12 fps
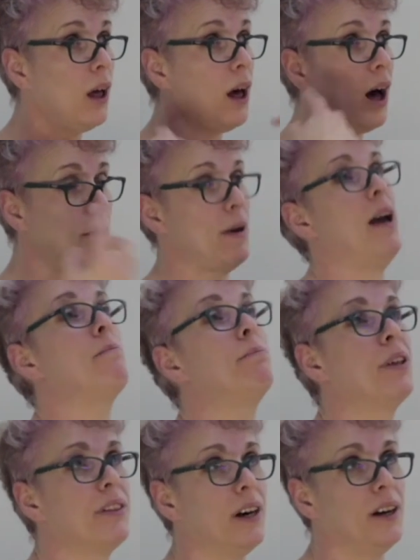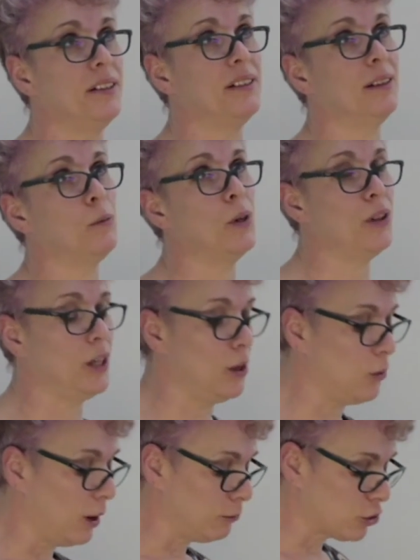I'm empathising with you,
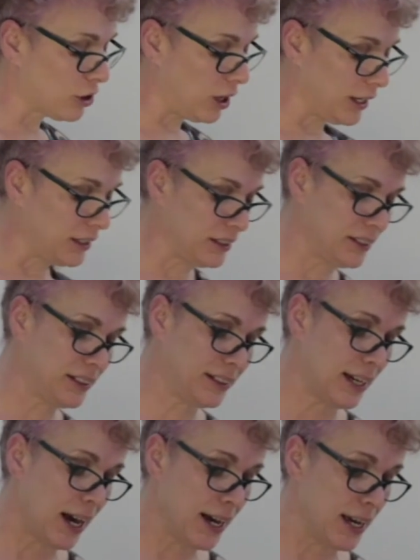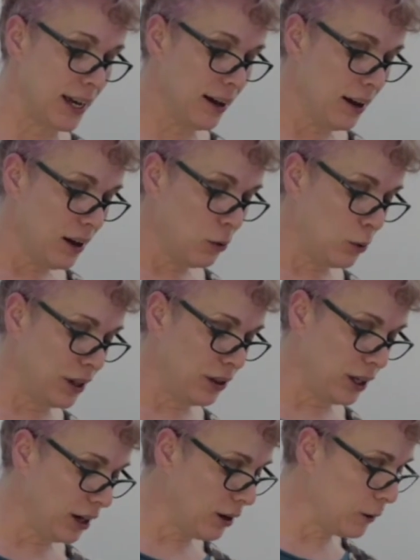I'm trying to stay with
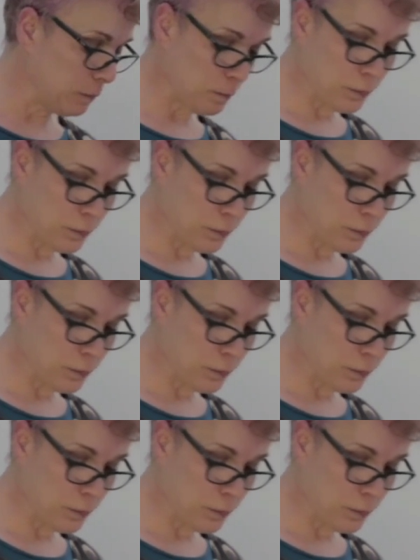you.